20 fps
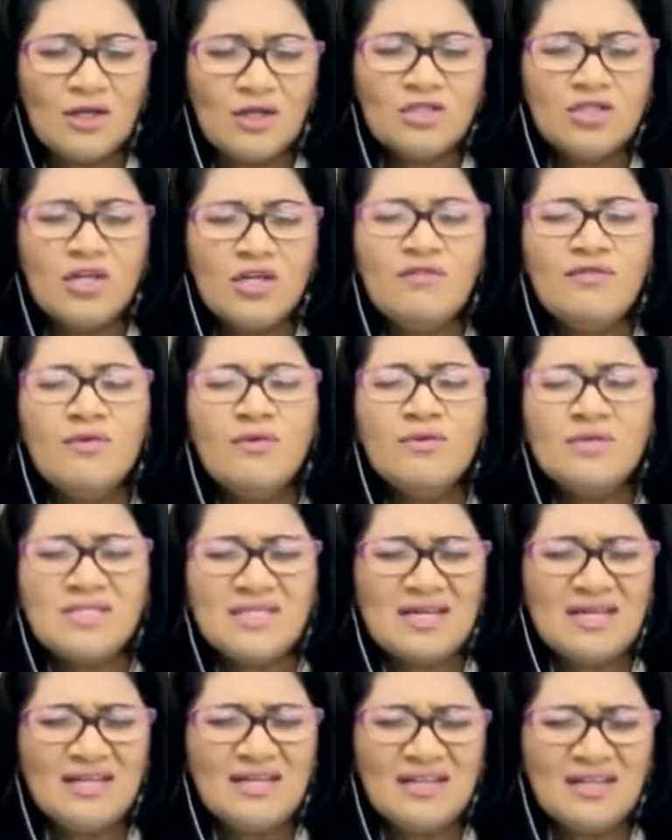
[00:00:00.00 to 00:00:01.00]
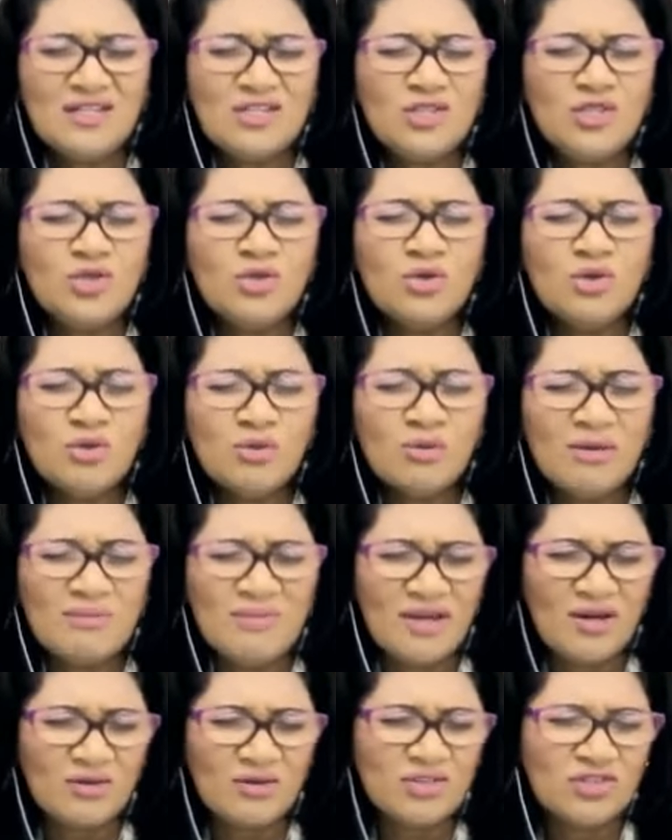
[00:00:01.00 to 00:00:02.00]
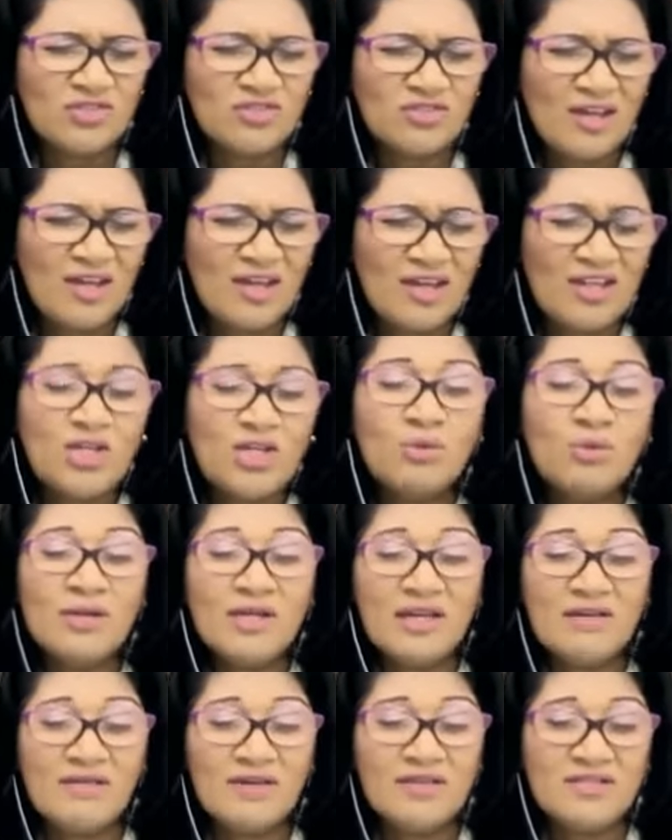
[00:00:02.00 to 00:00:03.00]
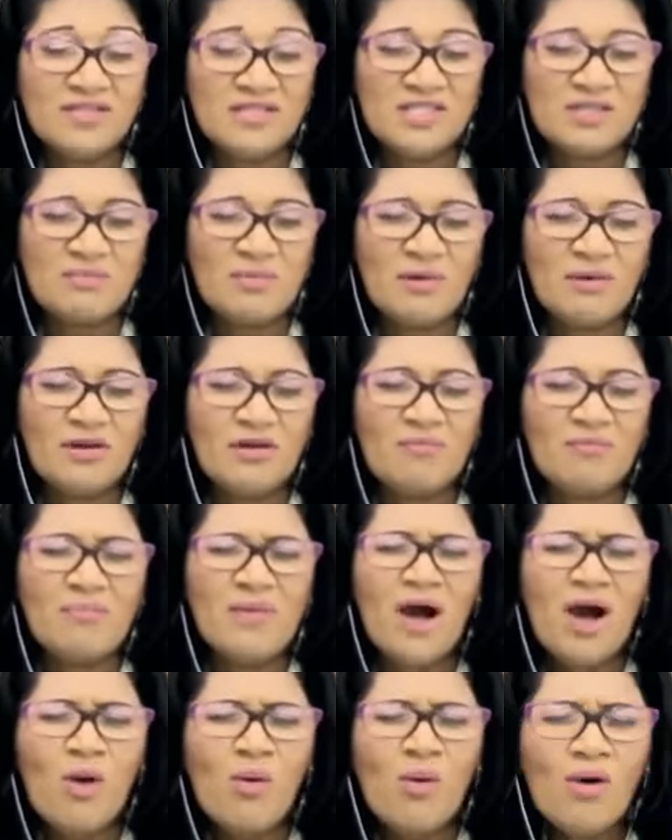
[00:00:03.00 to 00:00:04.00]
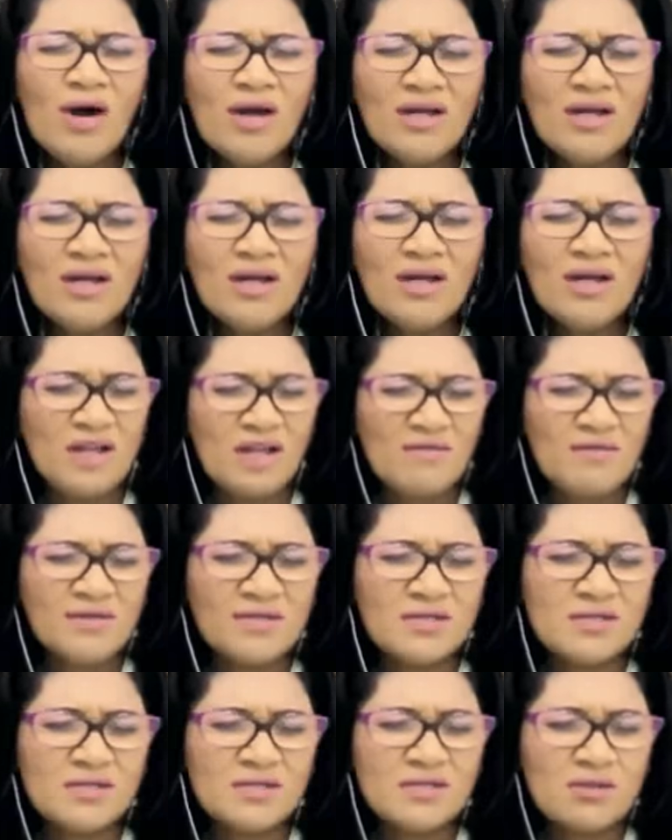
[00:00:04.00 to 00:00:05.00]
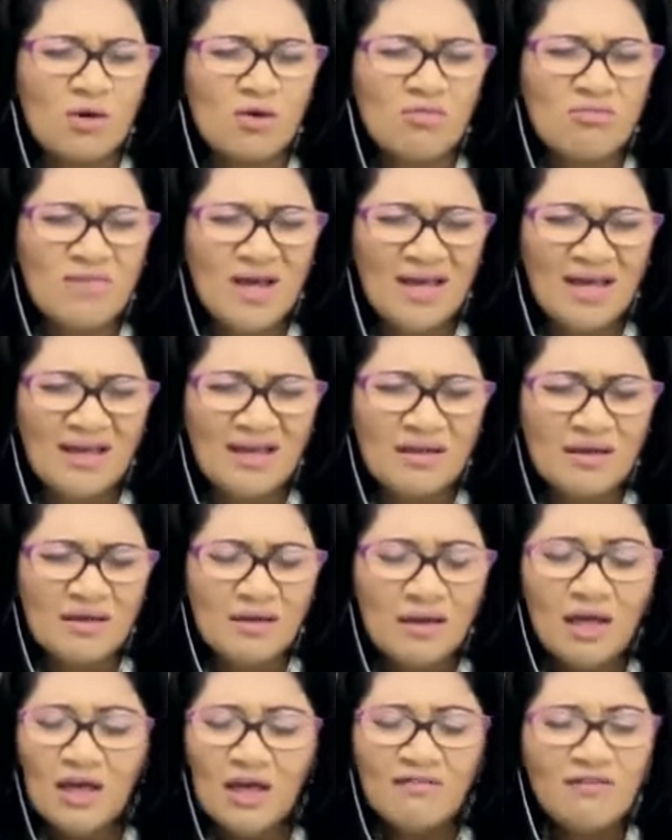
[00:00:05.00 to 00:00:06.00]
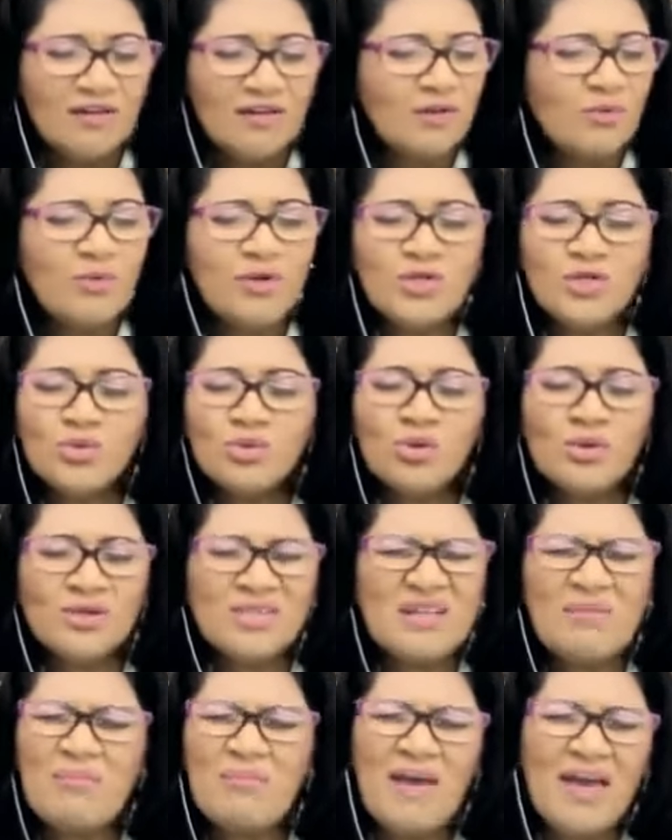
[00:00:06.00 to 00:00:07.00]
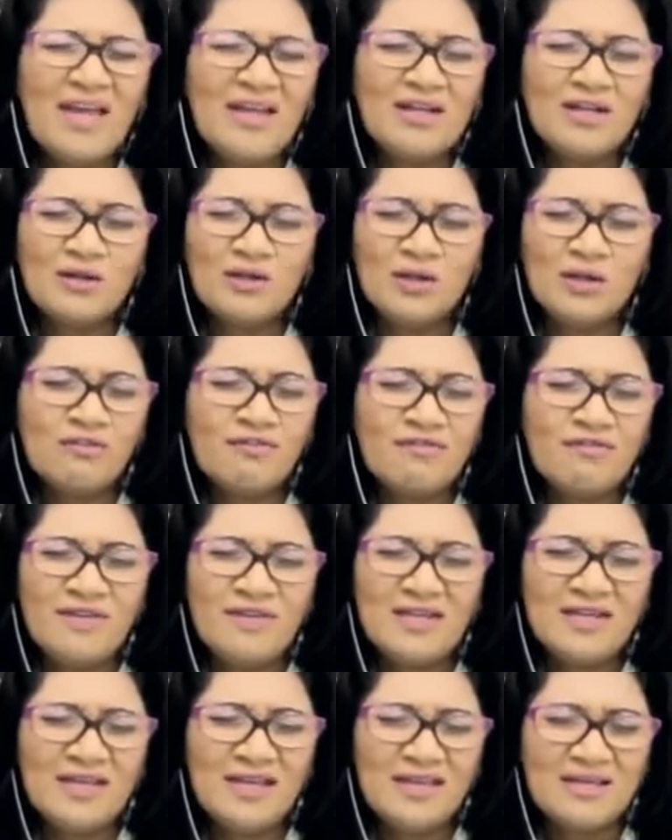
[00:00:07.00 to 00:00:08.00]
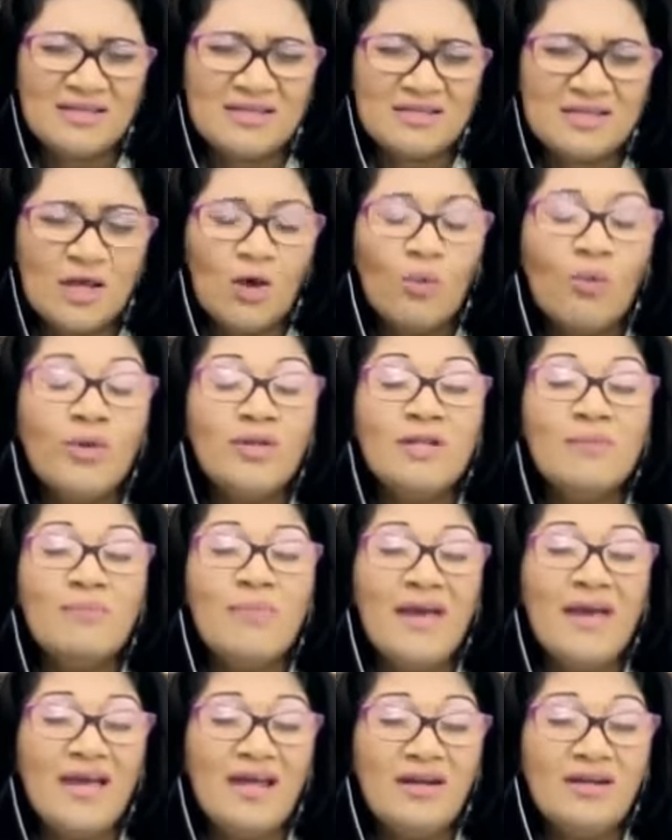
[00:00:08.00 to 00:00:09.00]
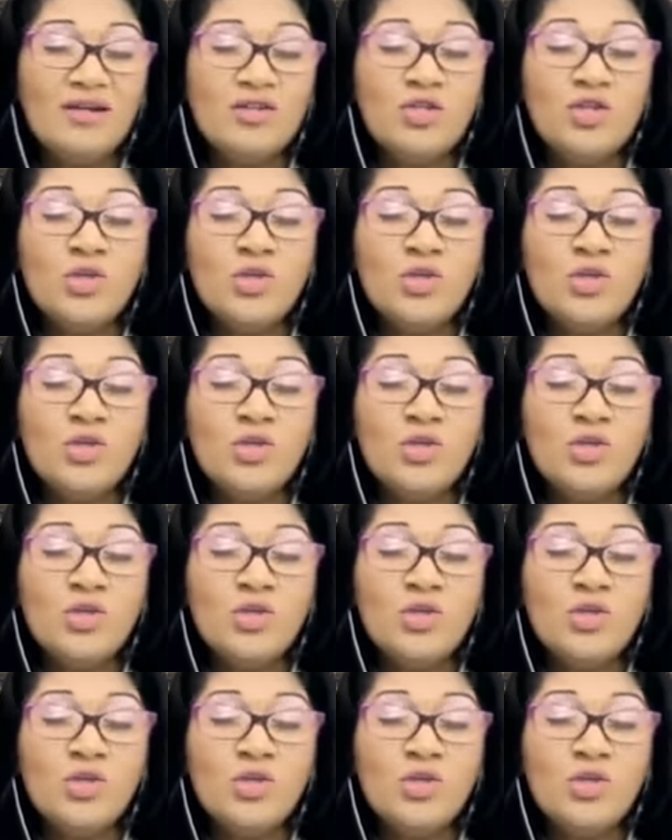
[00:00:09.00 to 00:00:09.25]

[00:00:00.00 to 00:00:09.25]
So if you say that you will be our strength and you will give us a spirit of power and of love and a sound mind, Father, we don't depend on our feelings. We depend on